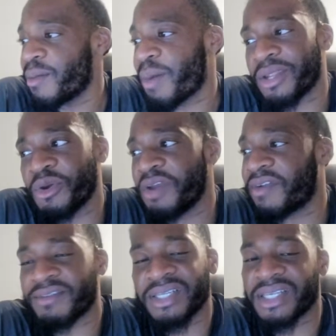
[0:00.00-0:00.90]
But I don't
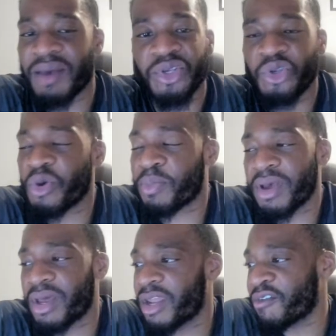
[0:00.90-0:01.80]
even have the time to do
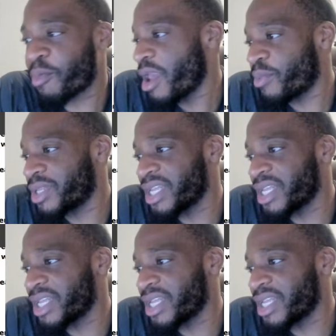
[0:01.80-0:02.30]
another paper.